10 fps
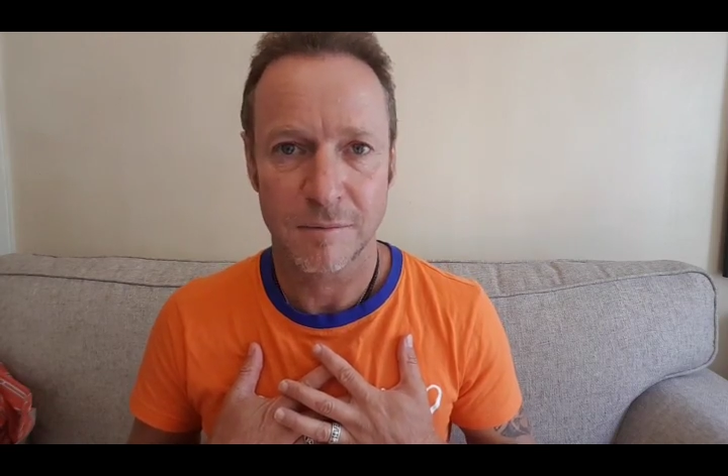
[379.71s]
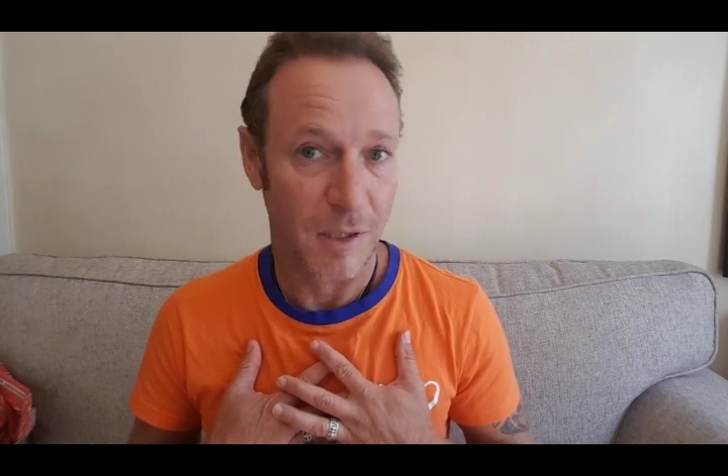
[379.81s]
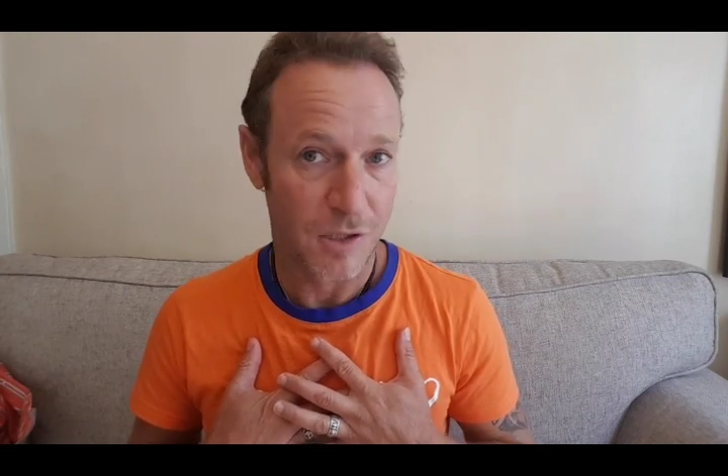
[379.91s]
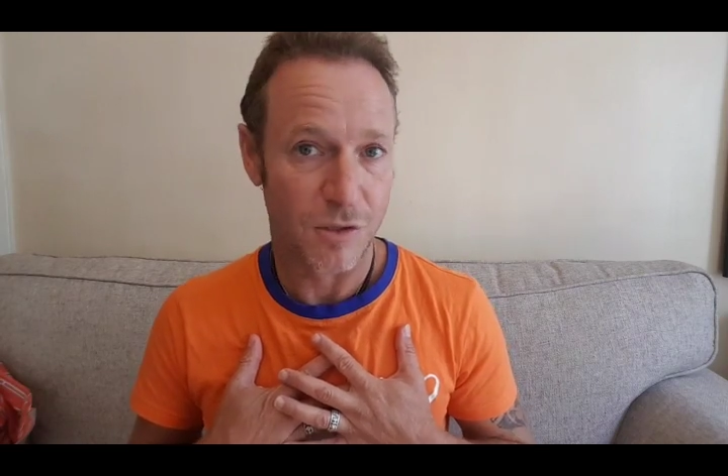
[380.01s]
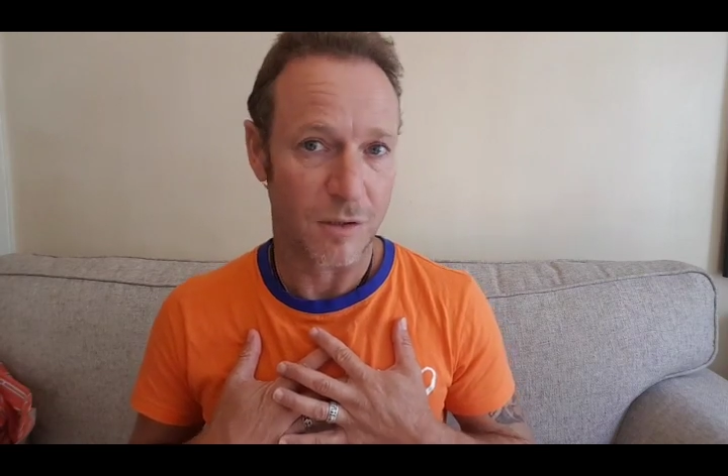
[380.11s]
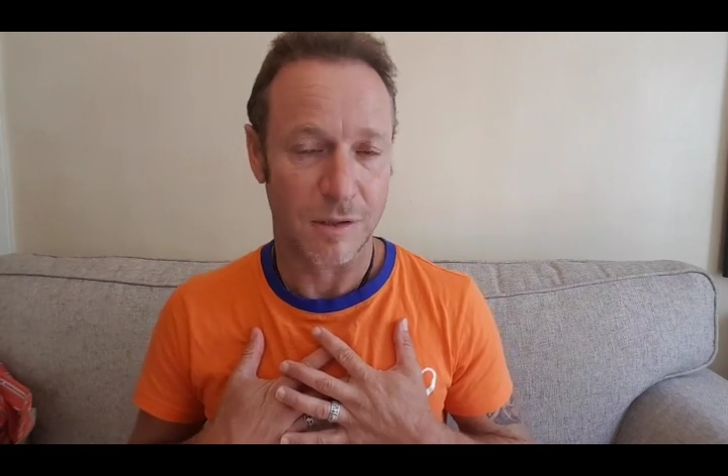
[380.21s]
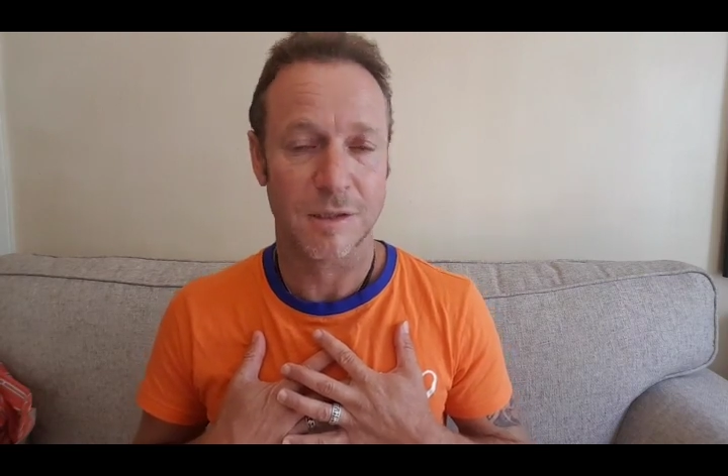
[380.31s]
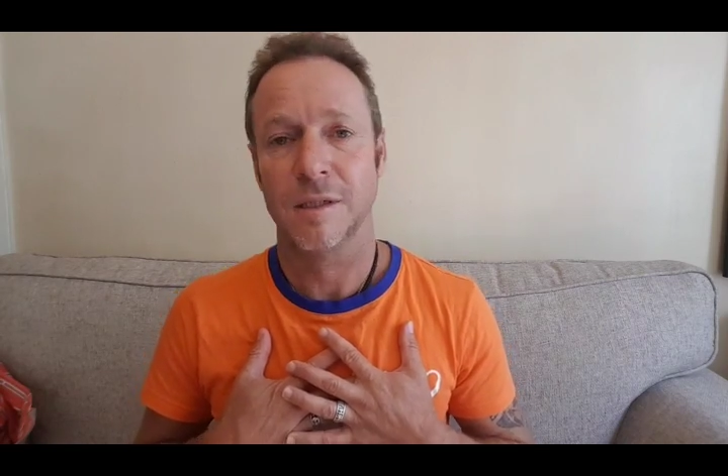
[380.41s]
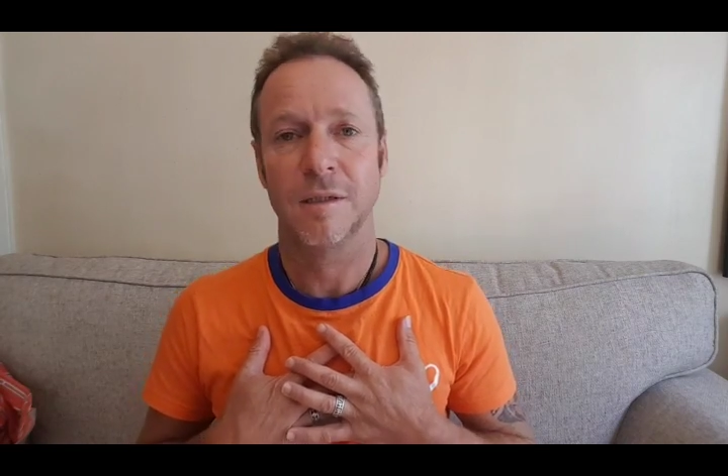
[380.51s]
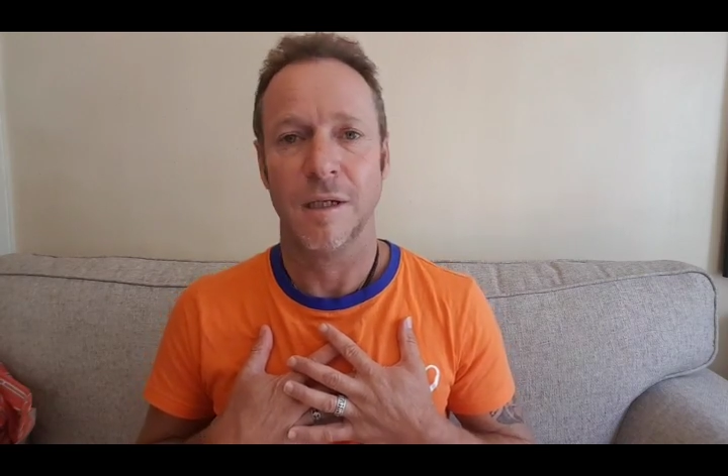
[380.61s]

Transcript: by sharks.